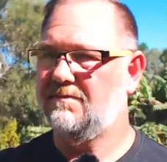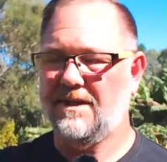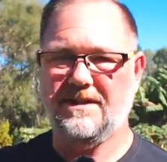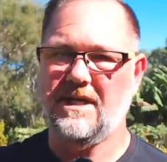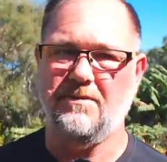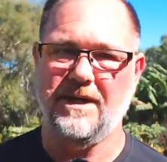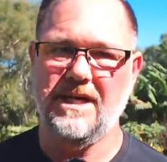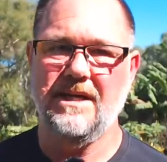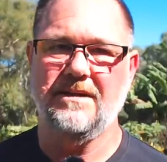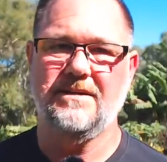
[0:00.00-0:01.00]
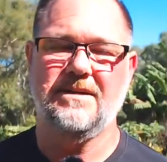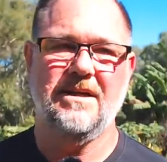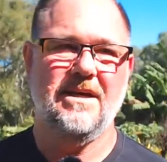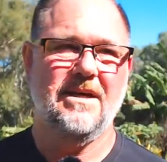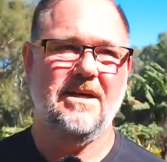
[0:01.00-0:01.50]
I say to my kids,
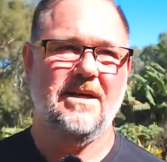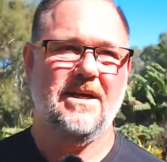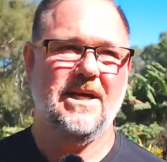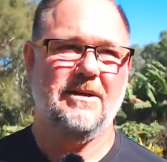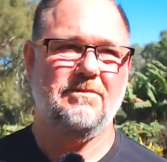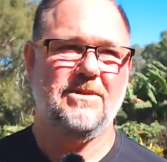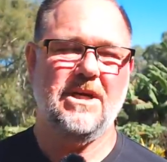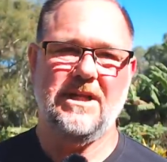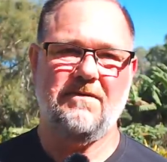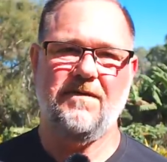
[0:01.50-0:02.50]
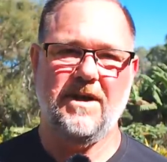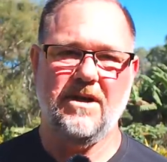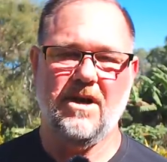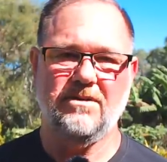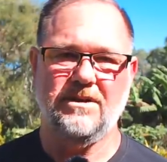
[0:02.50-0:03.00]
don't let fear
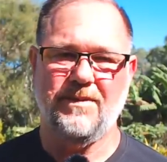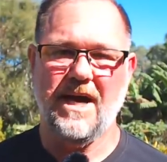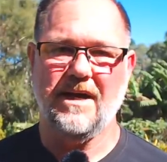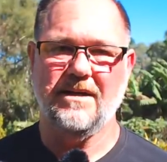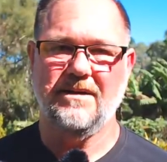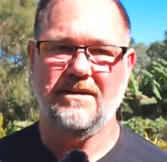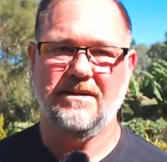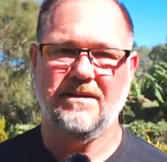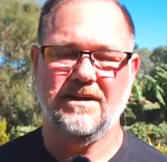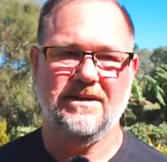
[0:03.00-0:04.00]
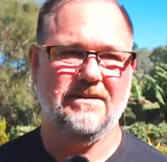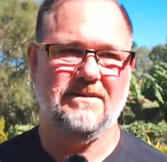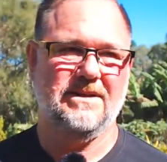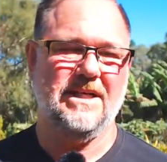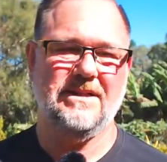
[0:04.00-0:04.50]
hold you back.
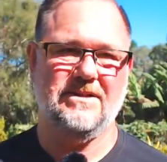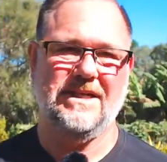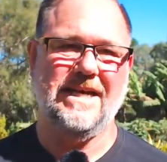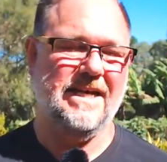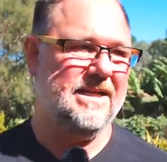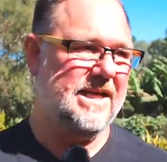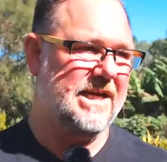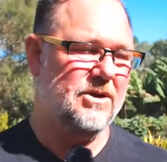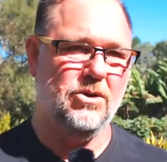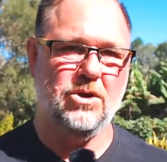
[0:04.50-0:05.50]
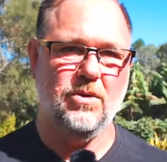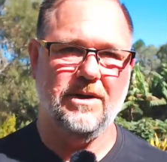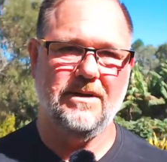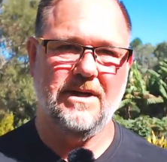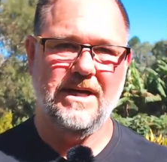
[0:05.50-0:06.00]
Just get in there, do
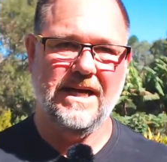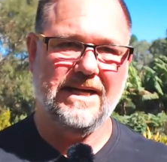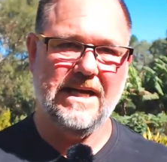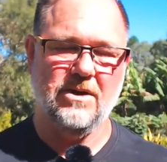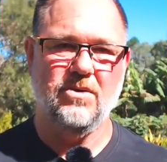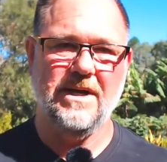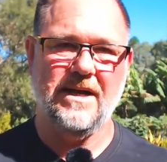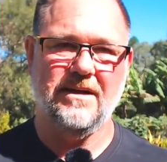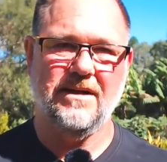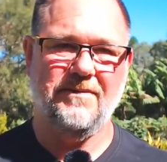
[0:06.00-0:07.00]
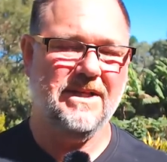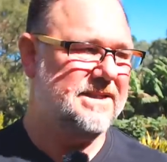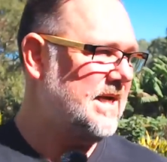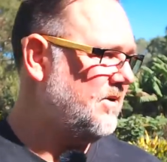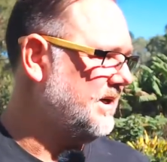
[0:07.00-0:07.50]
it, and get good at it. I mean, this
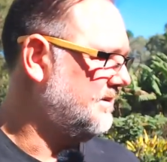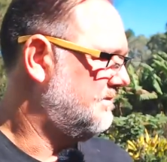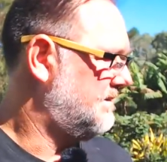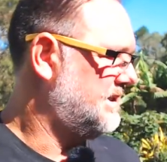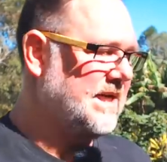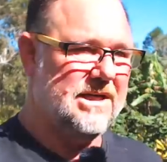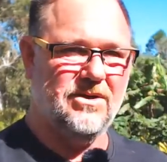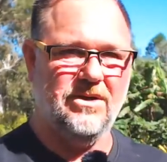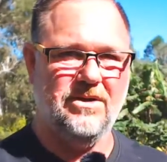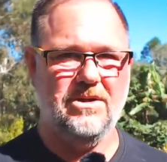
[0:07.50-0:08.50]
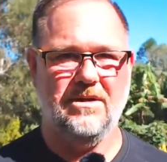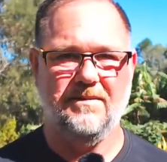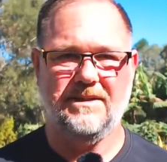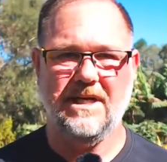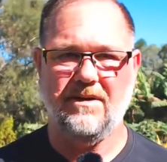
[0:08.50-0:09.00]
is how I started YouTube.
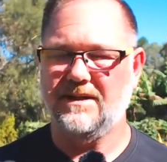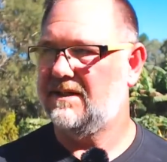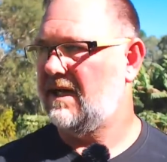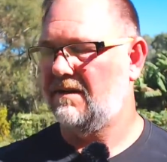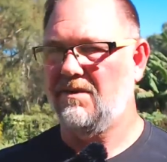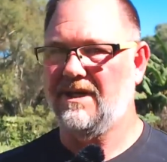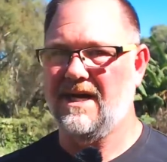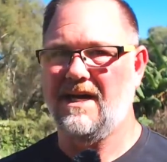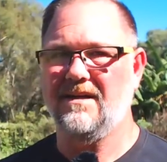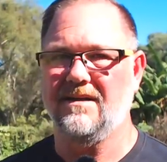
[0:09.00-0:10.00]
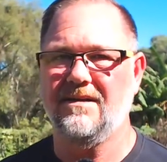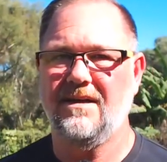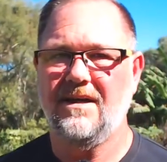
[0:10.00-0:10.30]
It's how I started my garden.